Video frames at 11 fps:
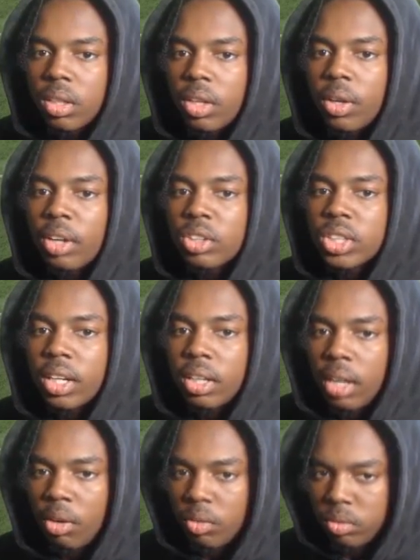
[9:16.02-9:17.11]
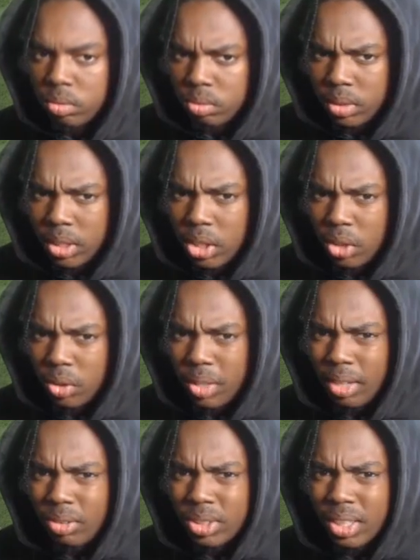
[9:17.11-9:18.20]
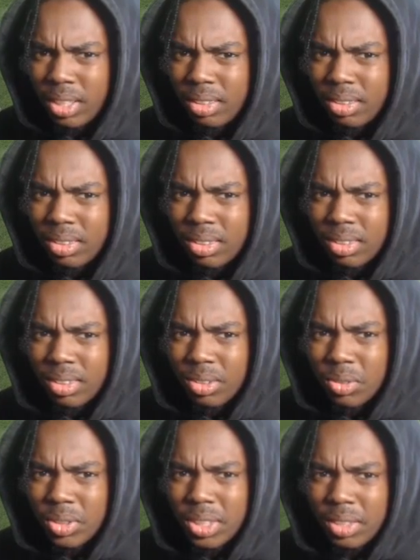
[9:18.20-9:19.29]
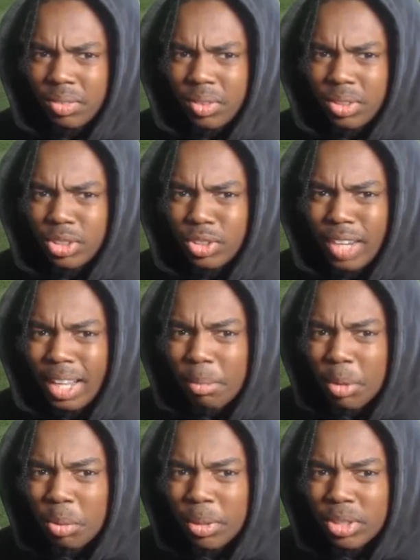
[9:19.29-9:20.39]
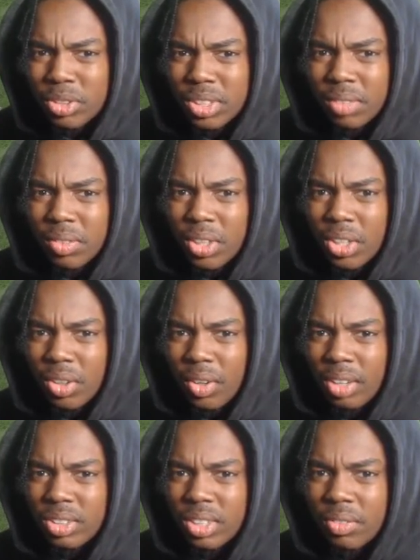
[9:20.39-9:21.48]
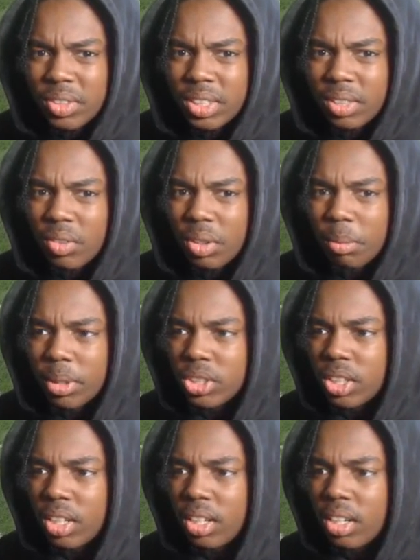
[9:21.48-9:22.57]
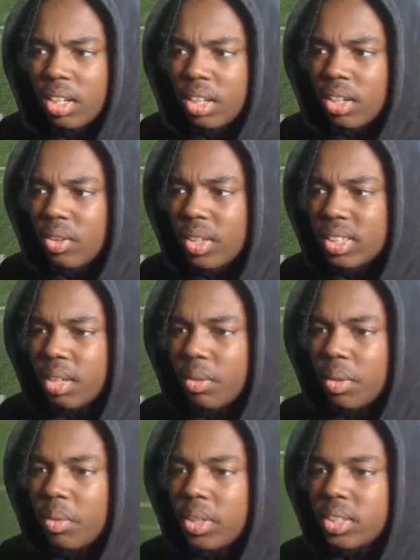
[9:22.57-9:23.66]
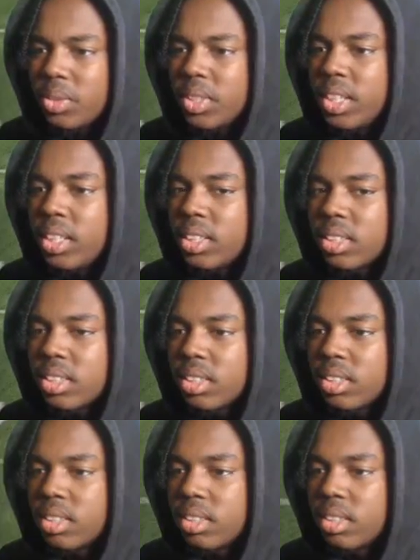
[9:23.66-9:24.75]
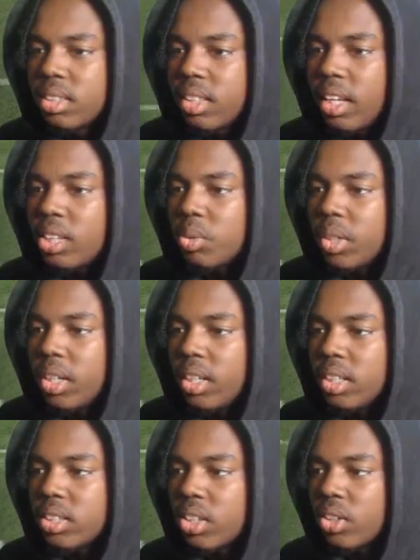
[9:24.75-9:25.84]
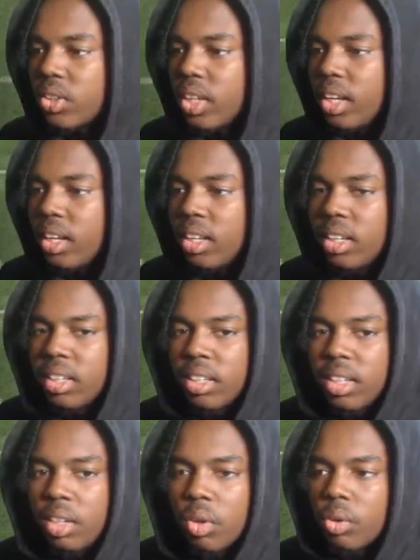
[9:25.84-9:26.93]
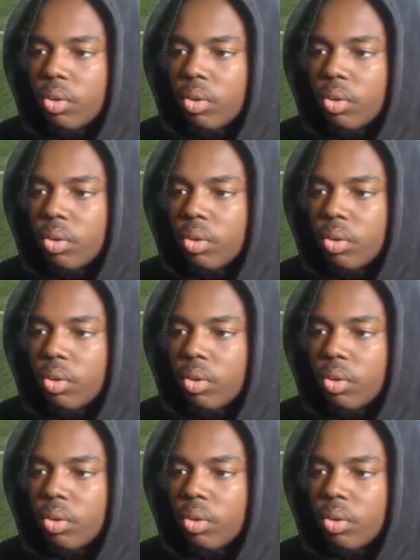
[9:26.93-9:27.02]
You curled outside receiver, drag middle bunch receiver, curl outside receiver on the bunch side. No, that's not what it was. It was this. That's what it is. Curl that. He wrote it